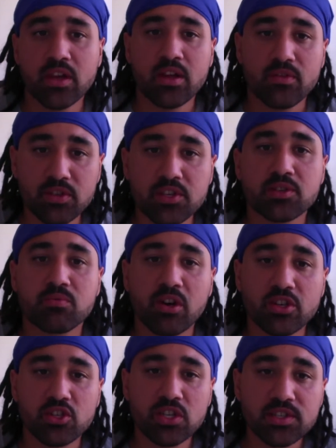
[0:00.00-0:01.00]
This is why
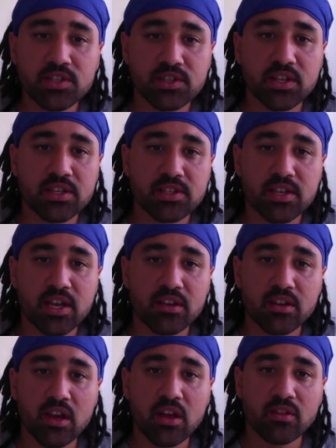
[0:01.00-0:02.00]
Jesus then
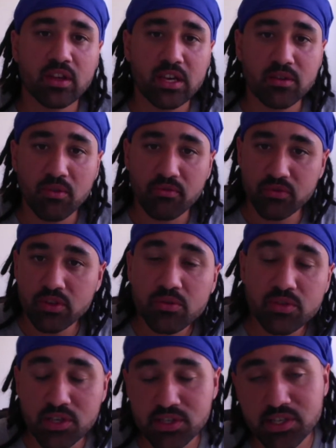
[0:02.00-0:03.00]
said that he
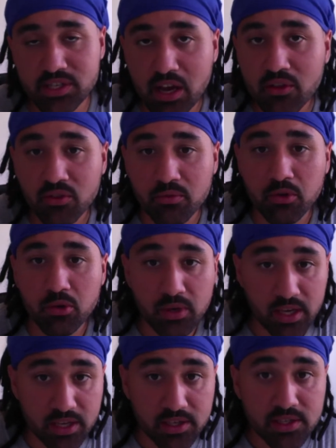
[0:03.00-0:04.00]
refuses to tell them who
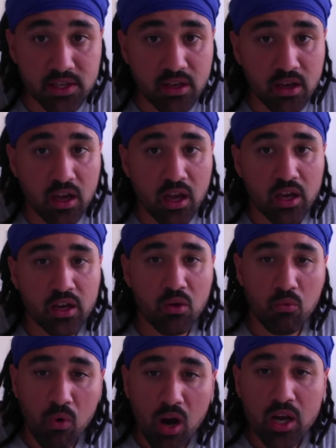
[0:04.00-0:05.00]
he is, you know,
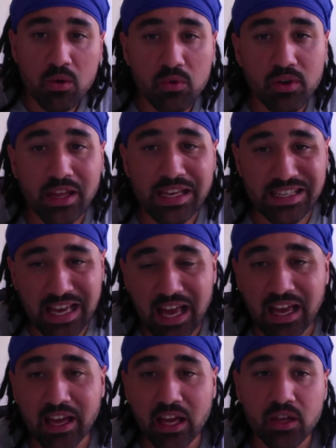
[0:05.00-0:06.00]
why would they
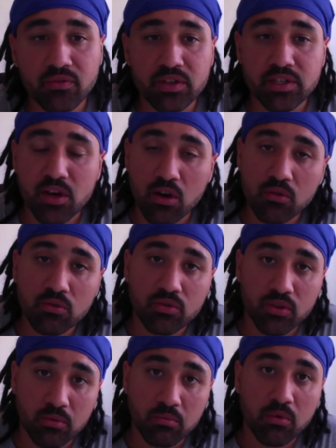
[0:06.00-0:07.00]
care if he told
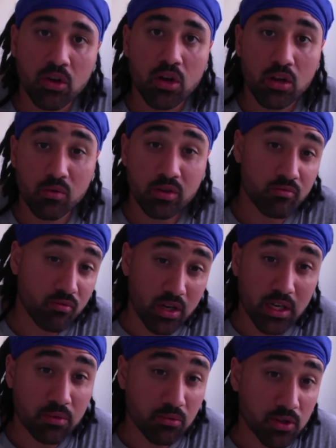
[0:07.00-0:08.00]
them who he
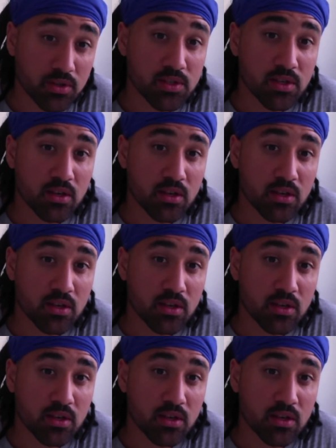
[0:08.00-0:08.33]
really was?